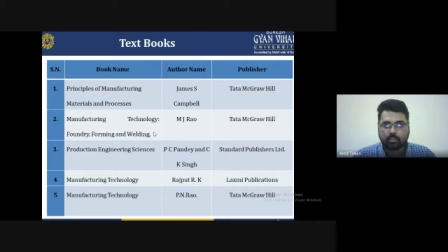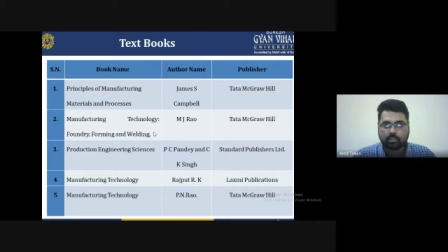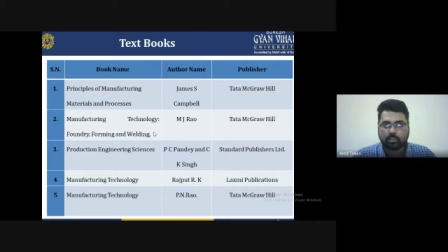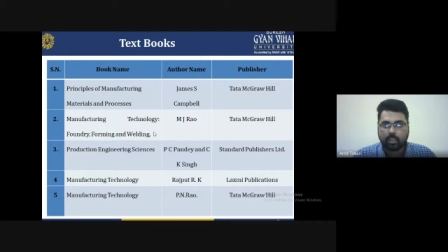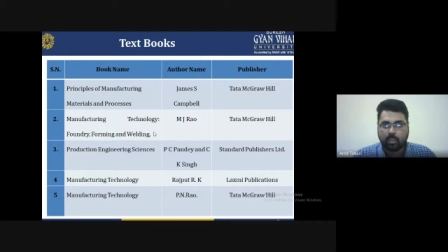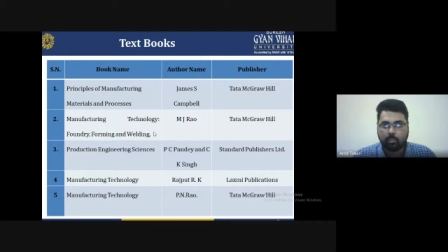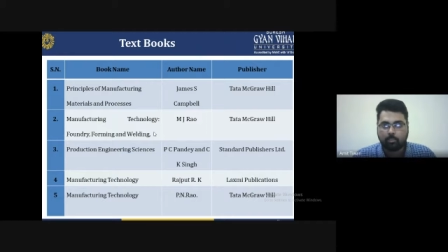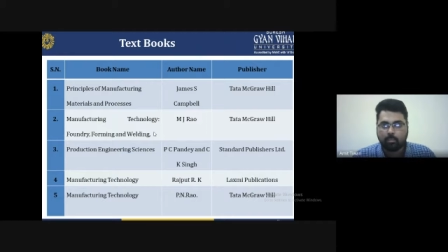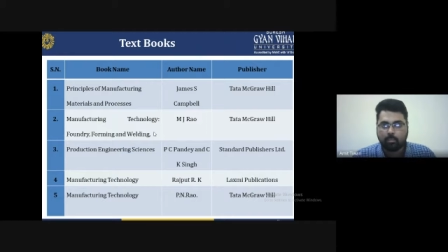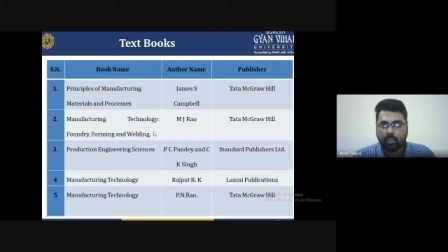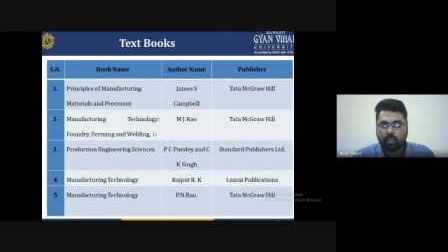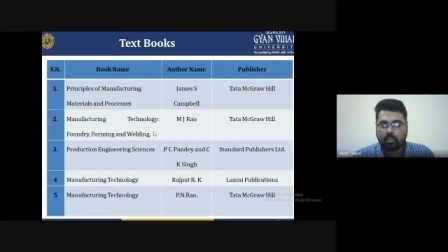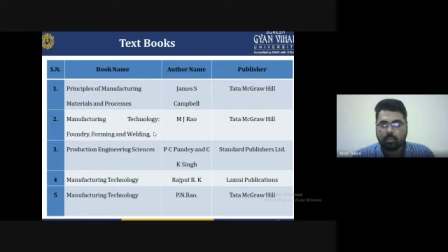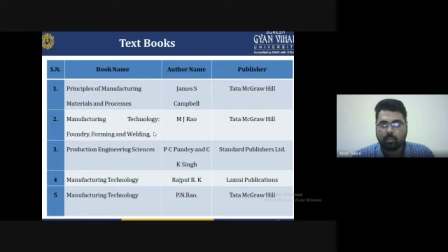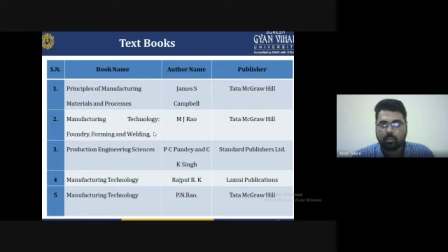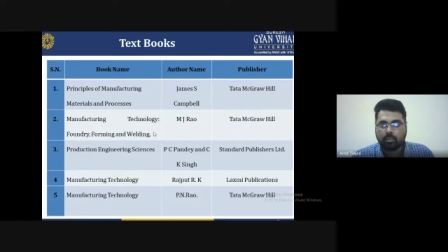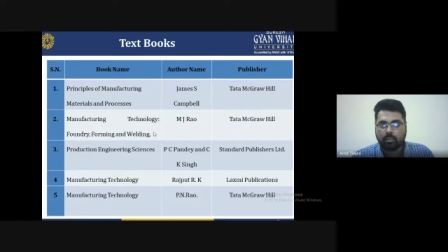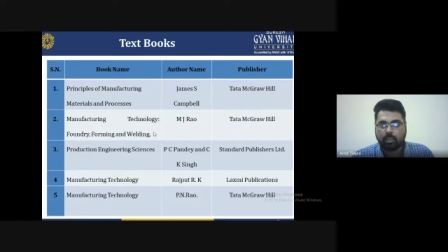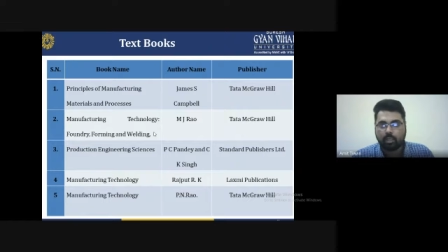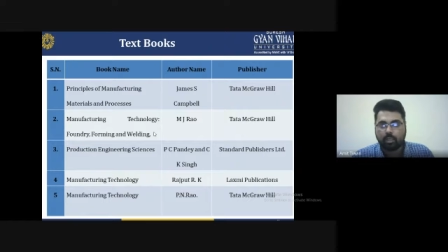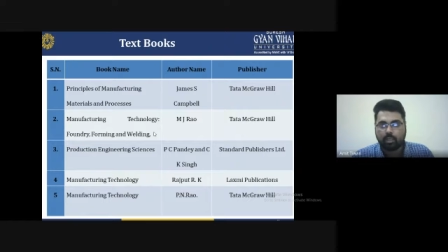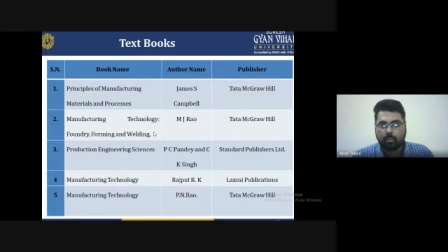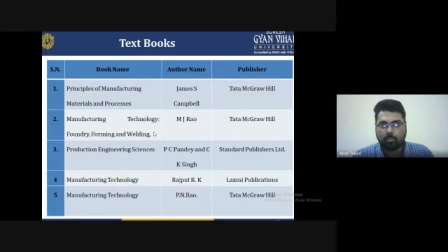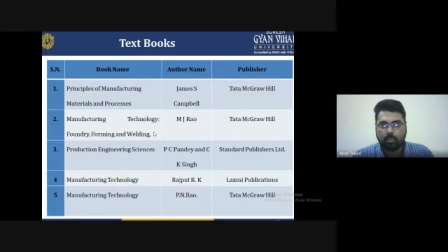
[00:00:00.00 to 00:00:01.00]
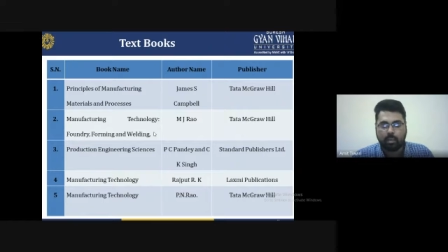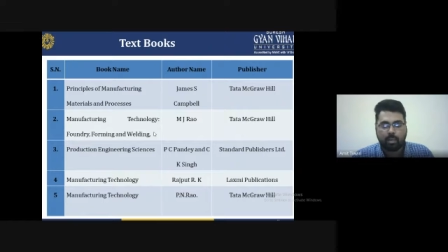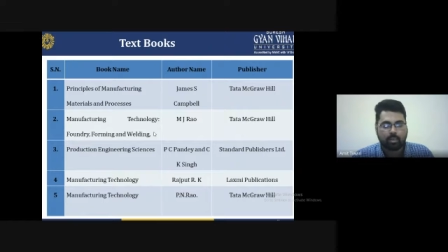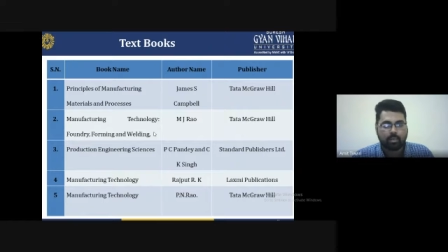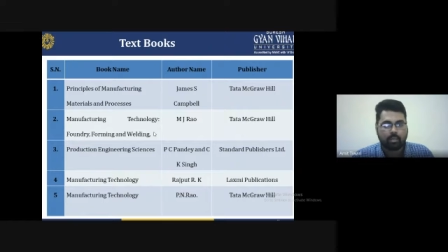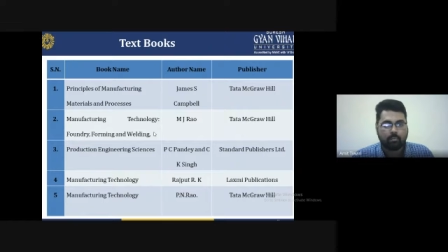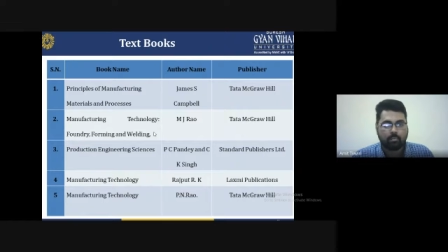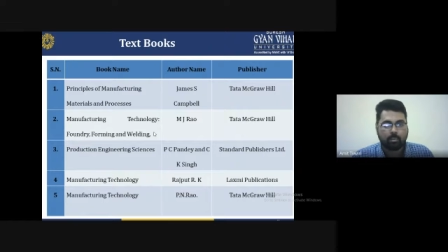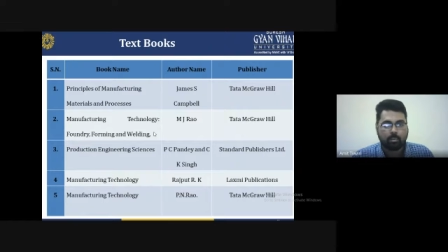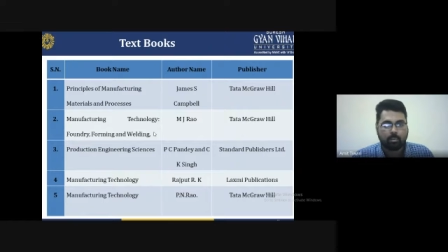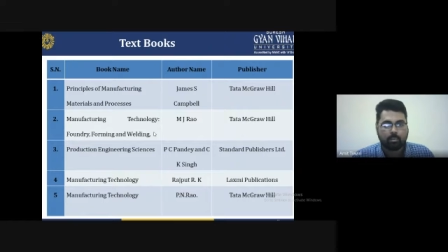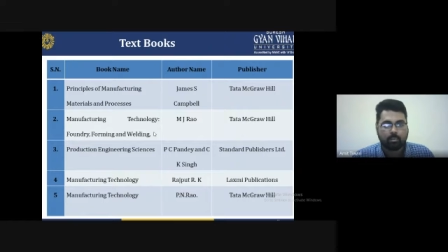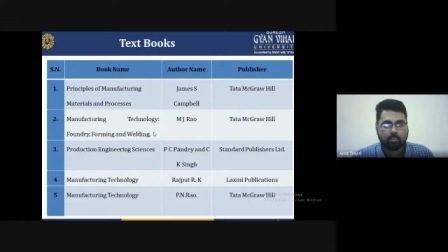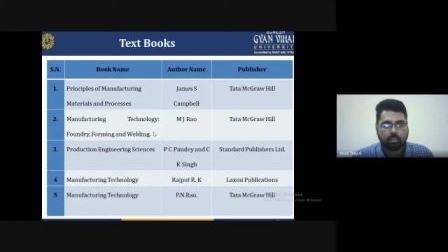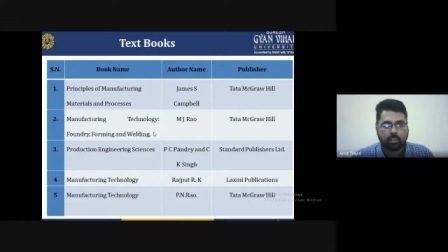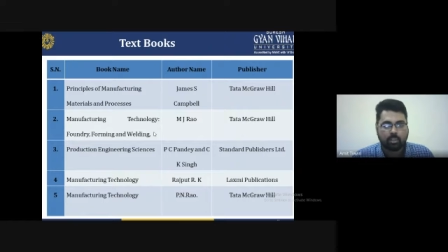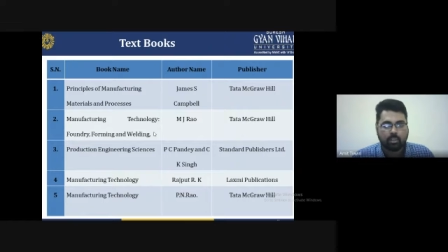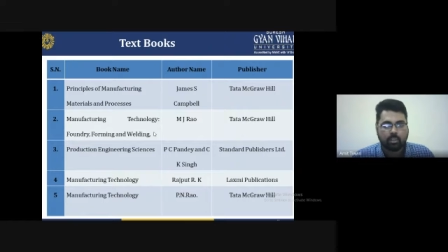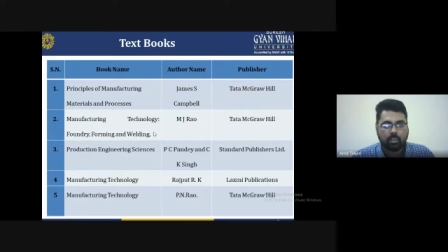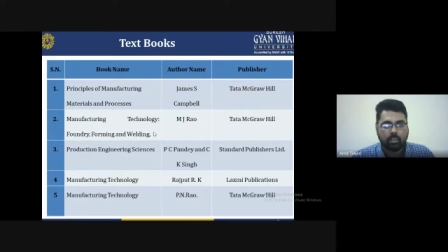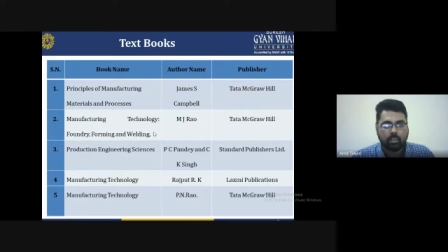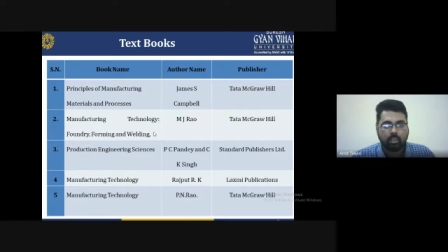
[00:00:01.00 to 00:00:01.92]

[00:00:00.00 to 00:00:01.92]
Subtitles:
Campbell, Tata McGill publisher.